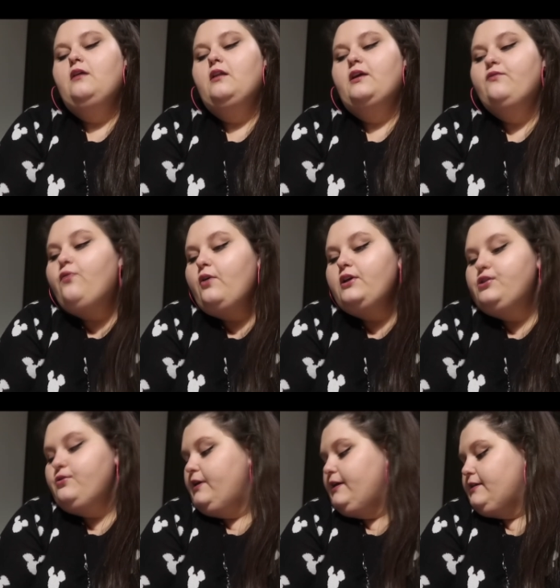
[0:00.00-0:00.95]
I'm not looking forward
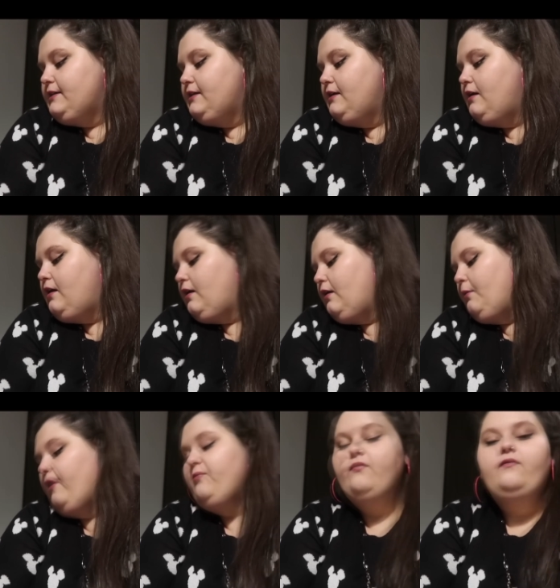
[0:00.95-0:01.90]
to it.
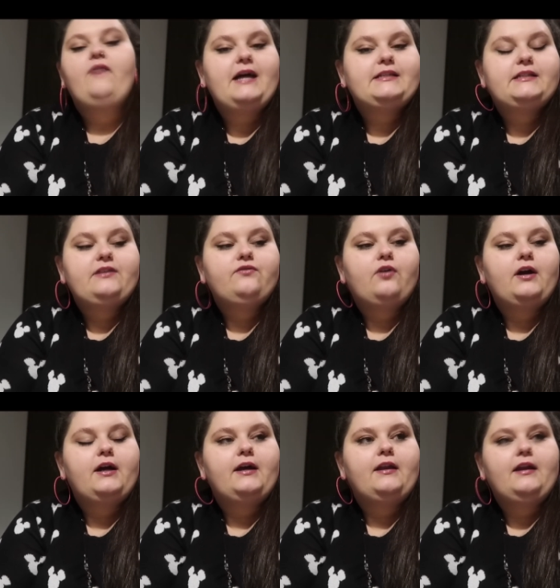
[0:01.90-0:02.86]
I've been fasting
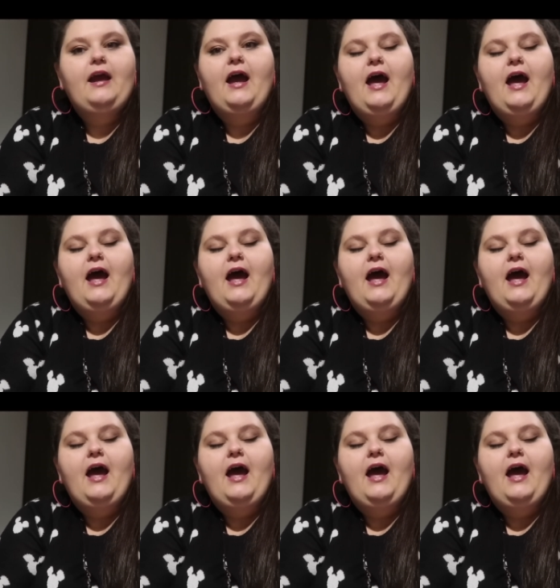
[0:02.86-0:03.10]
for it,